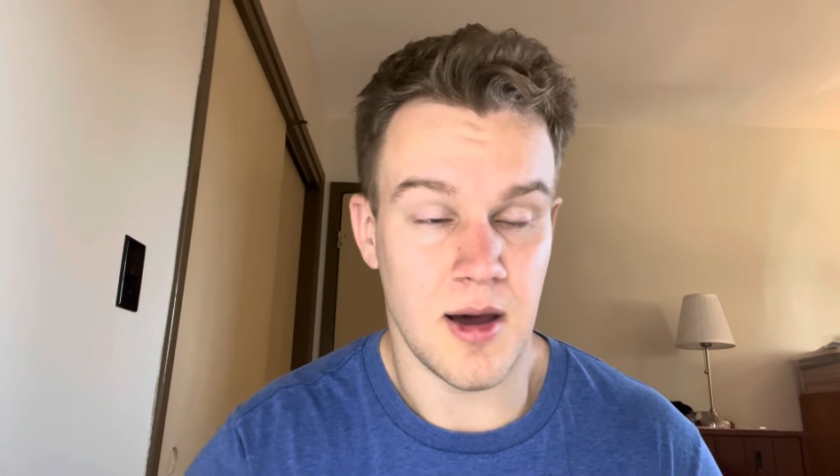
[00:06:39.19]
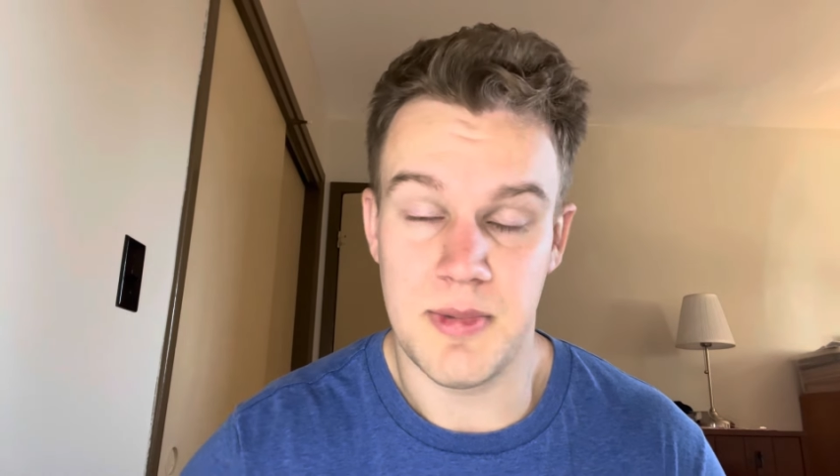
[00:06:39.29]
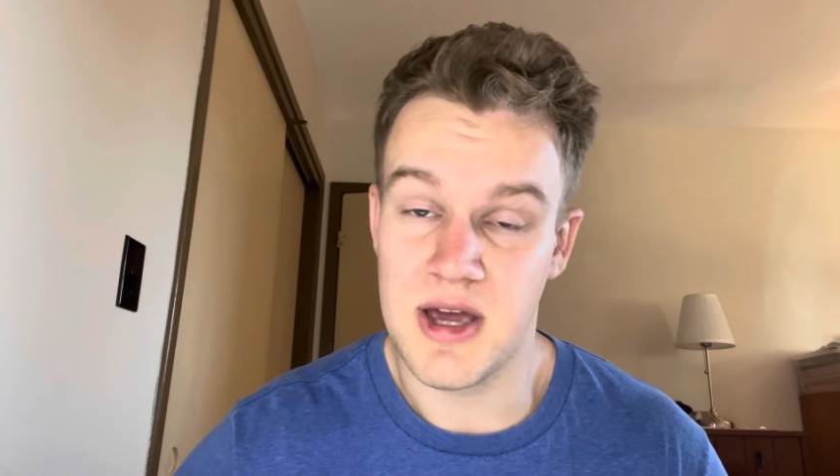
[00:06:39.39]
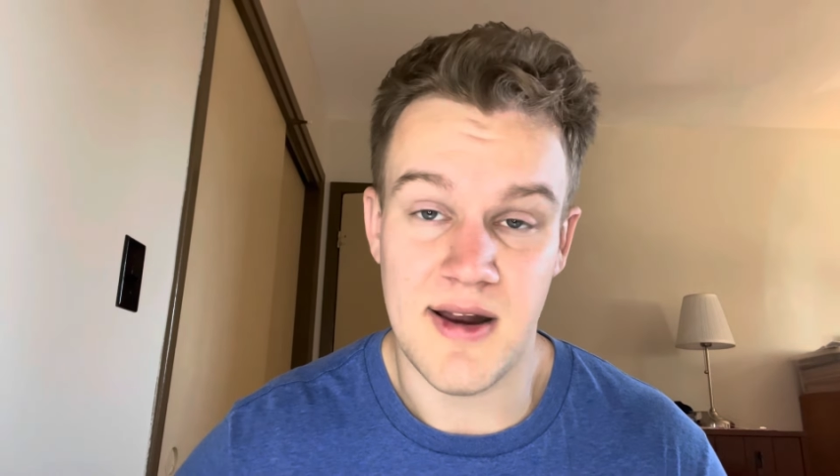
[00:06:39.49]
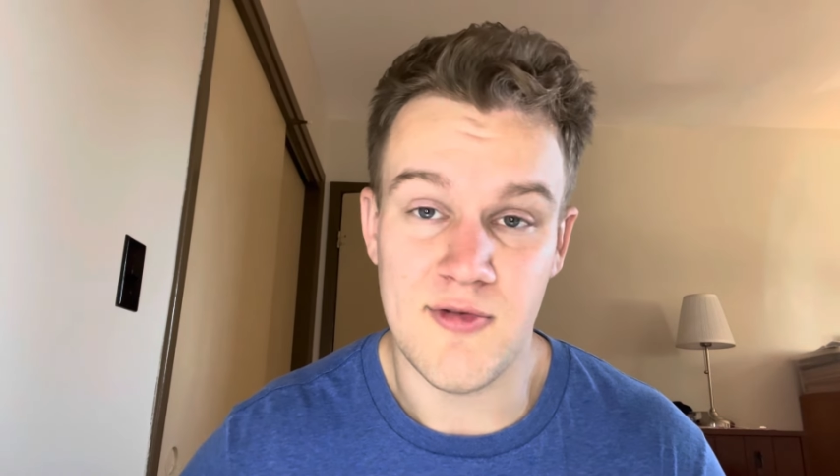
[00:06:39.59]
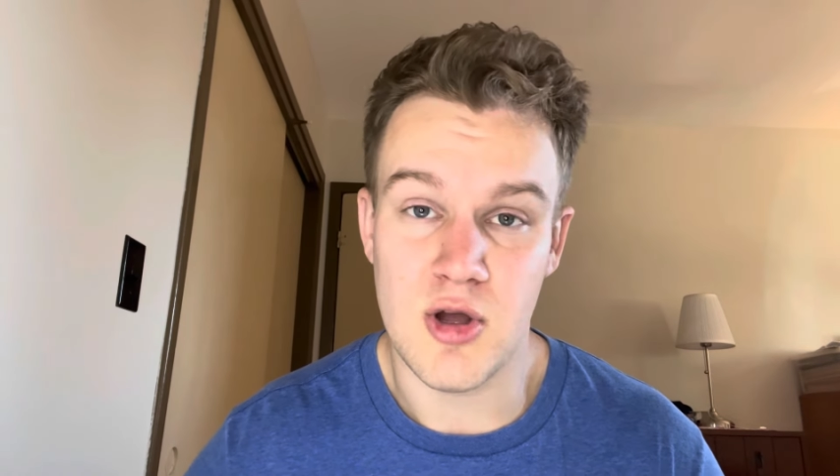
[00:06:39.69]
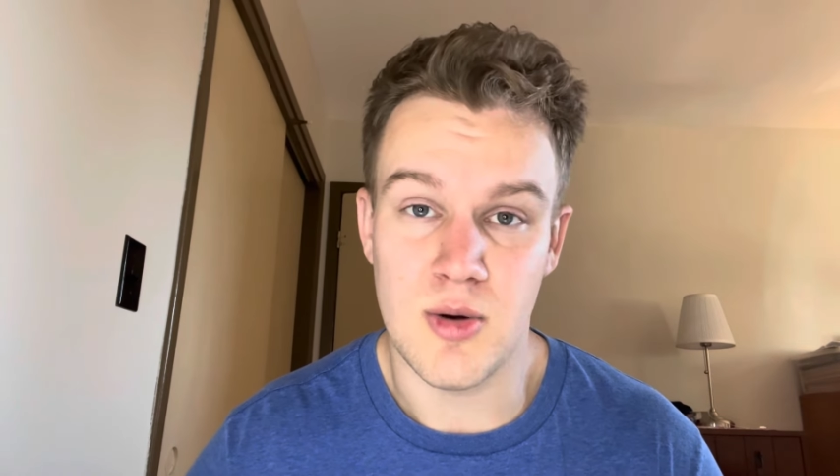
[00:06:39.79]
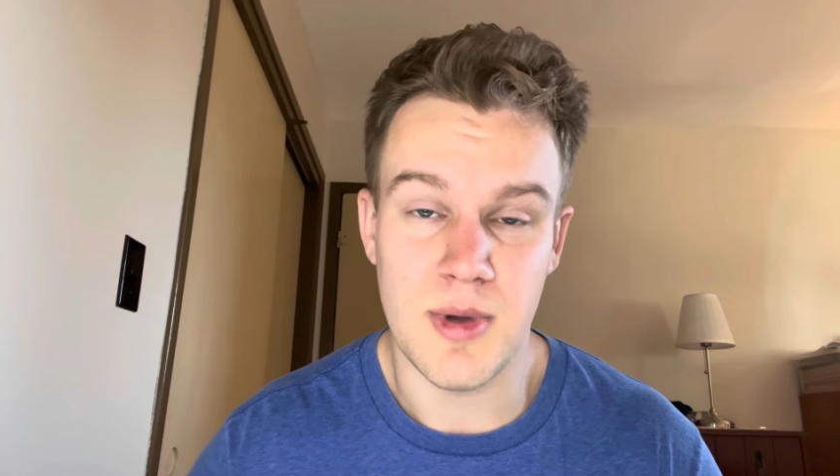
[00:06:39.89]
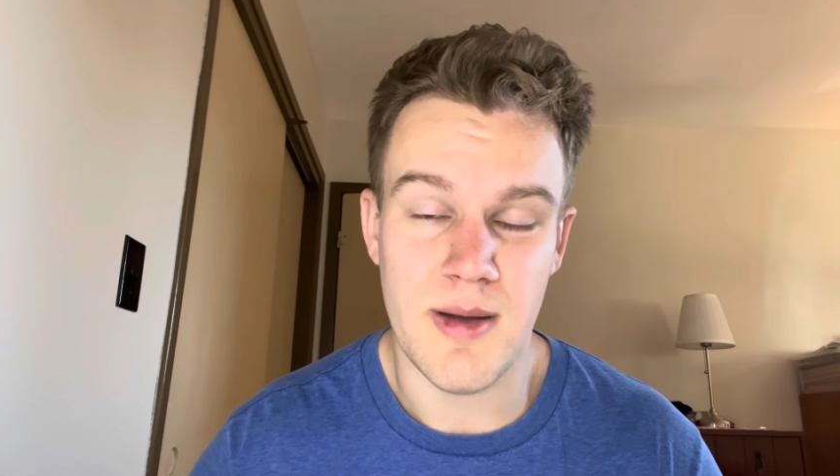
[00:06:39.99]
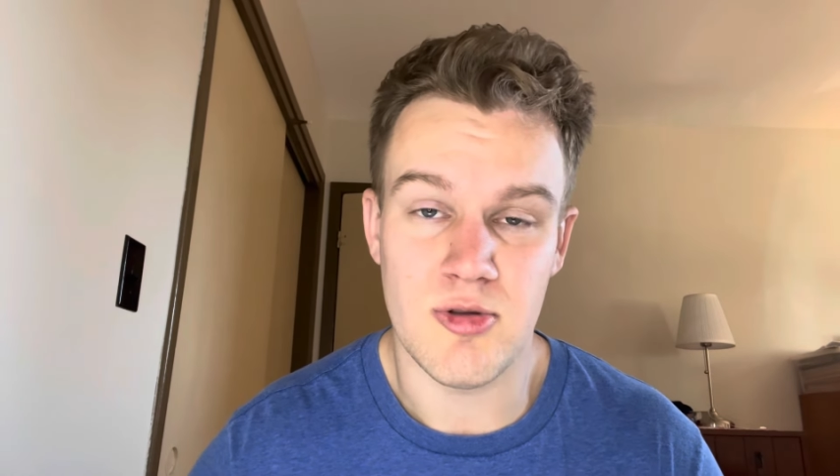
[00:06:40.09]
I'll be at every
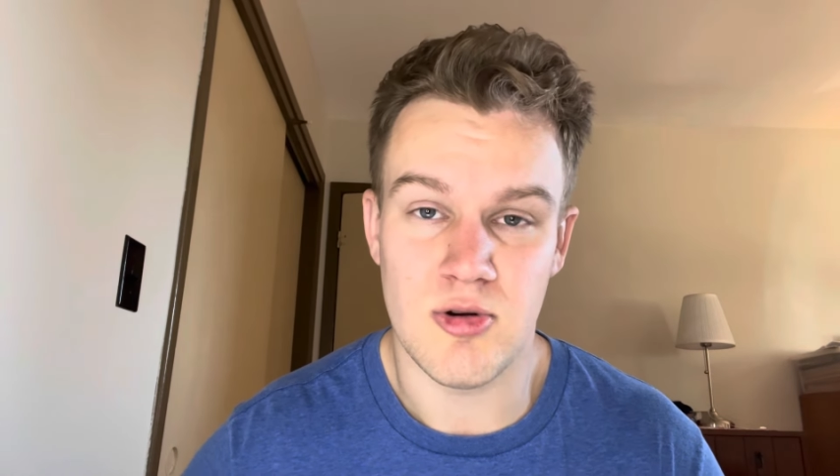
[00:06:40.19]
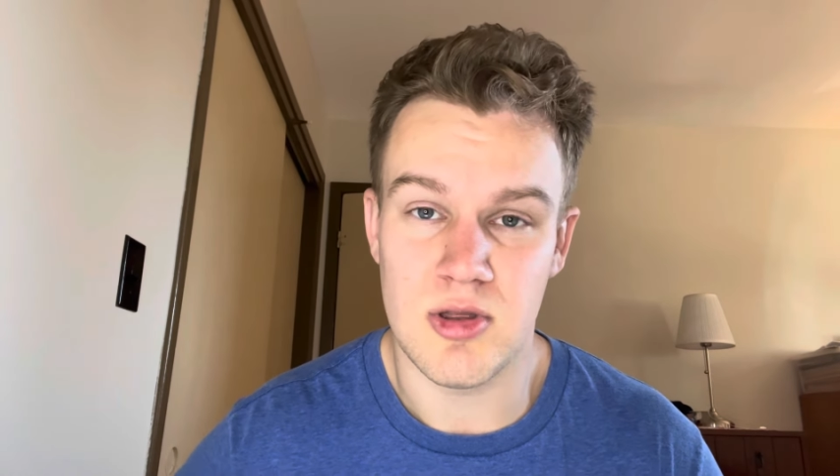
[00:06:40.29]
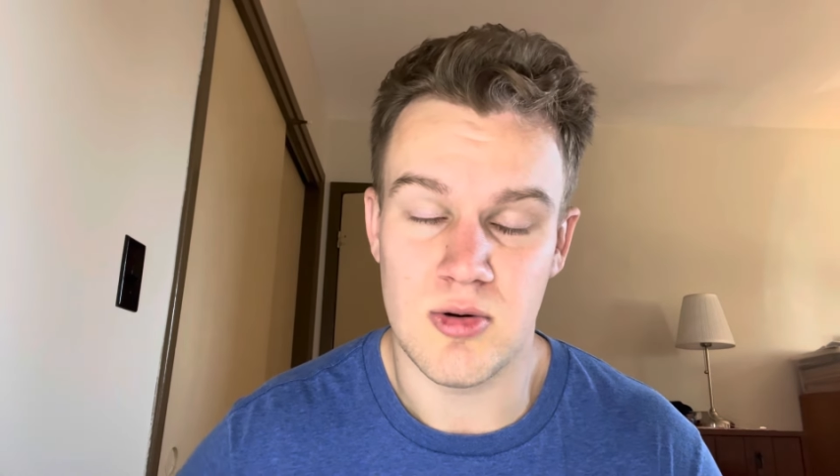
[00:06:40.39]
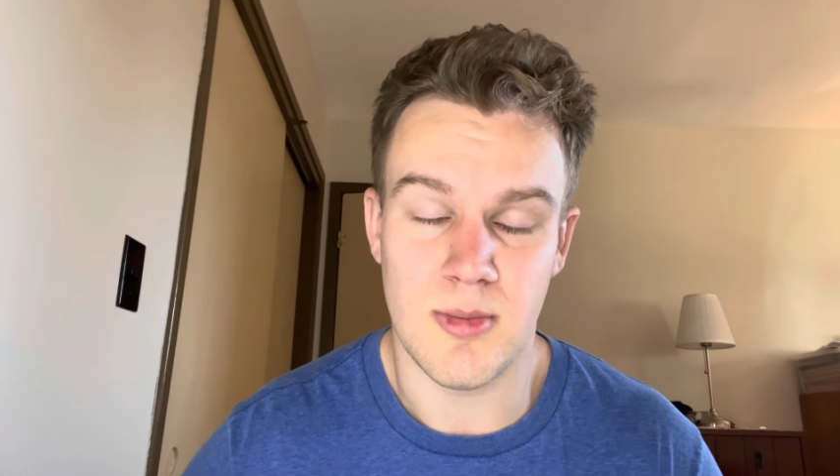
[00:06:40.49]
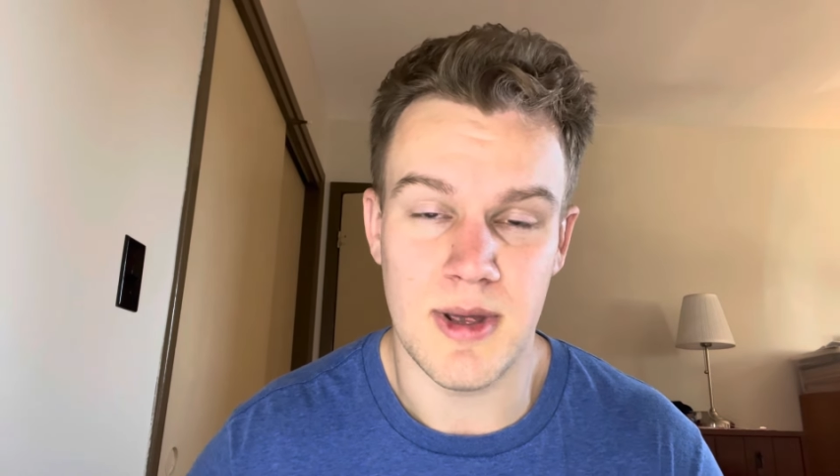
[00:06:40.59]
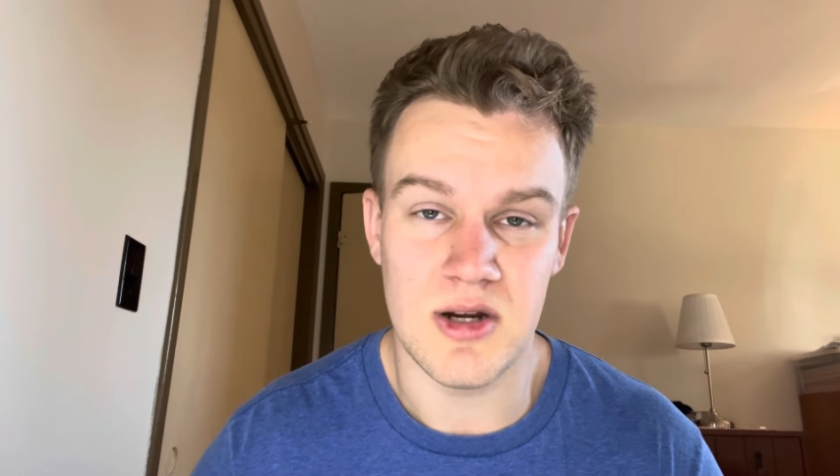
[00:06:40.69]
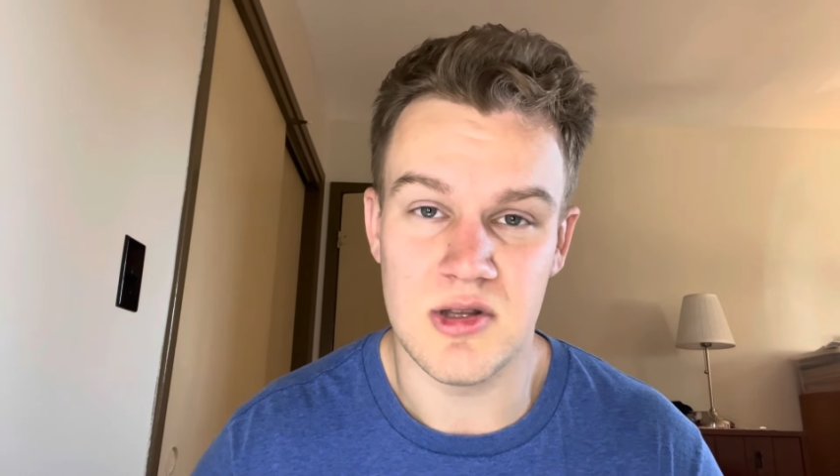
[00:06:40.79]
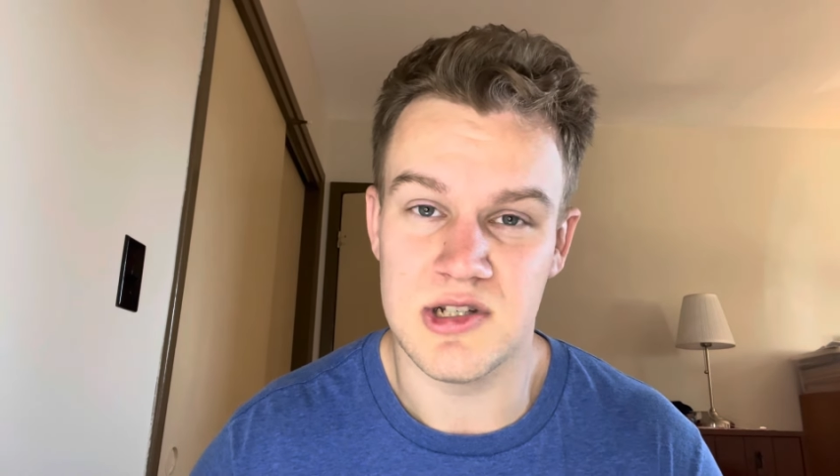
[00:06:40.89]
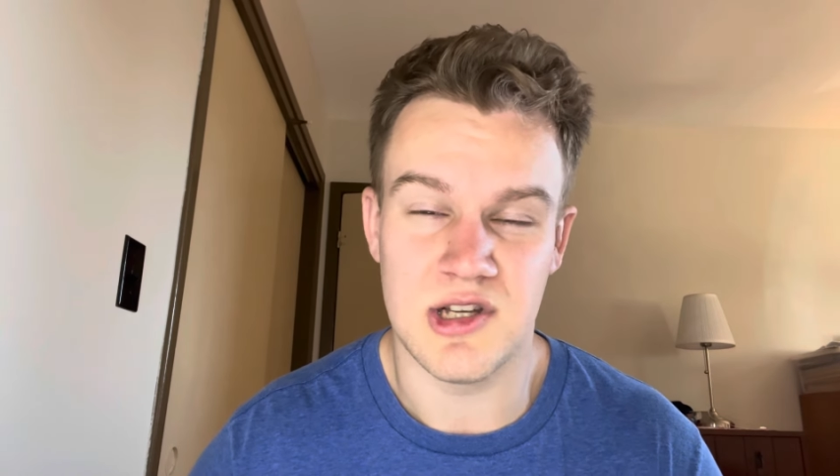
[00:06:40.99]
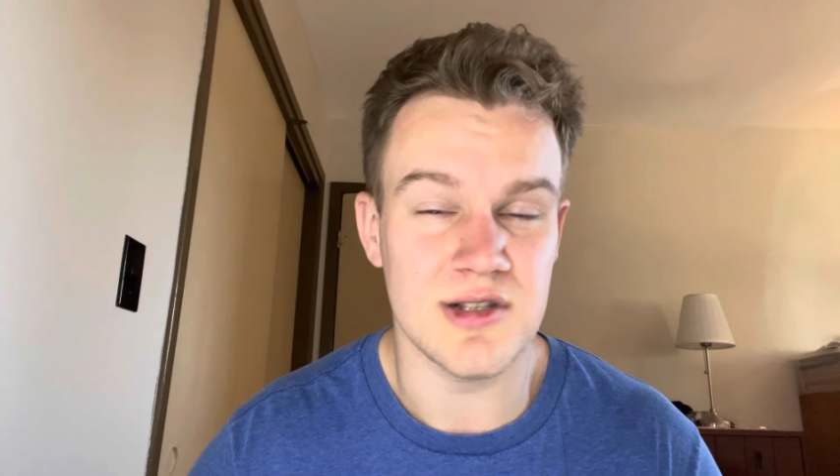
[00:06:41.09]
home game throughout the
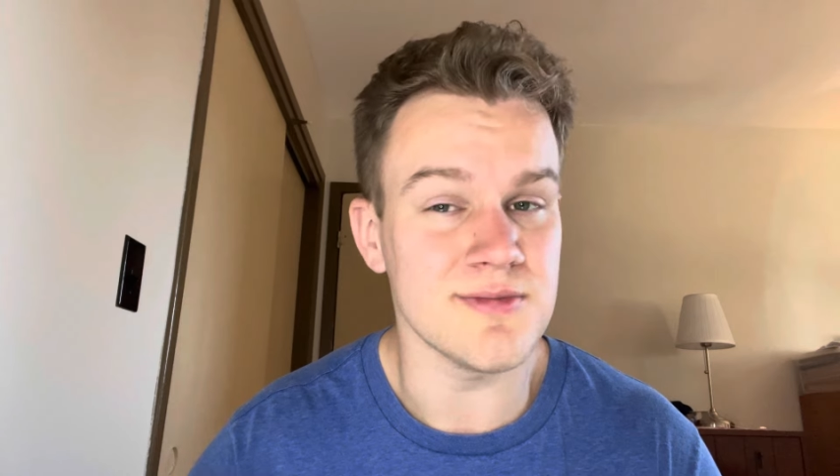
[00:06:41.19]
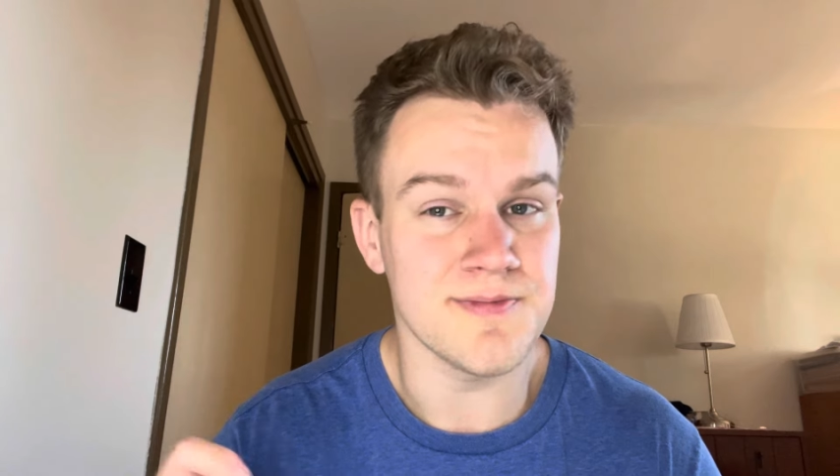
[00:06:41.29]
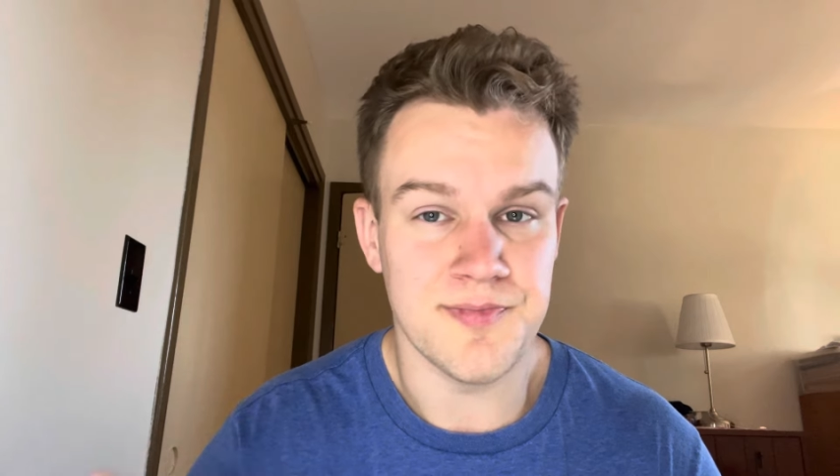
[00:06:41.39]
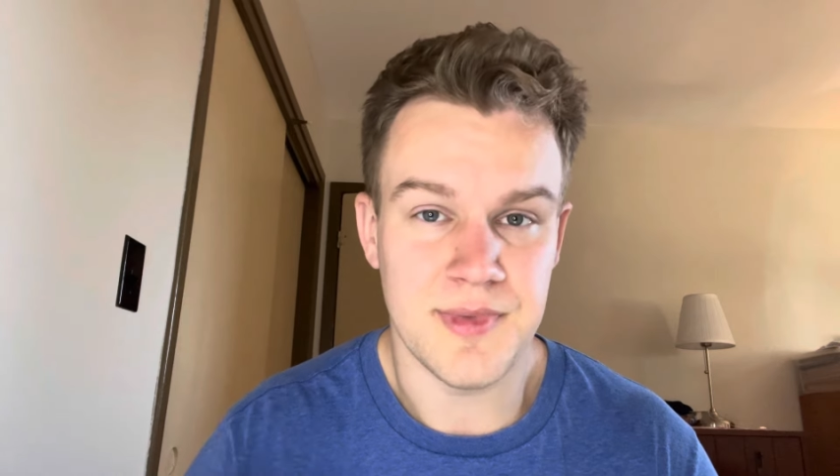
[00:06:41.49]
remainder of the season,